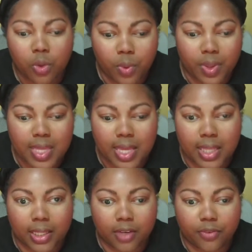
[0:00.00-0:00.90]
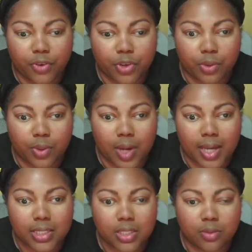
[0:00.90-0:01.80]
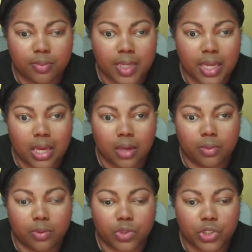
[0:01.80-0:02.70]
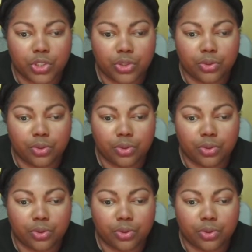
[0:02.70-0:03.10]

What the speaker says: with a link for you guys to be able to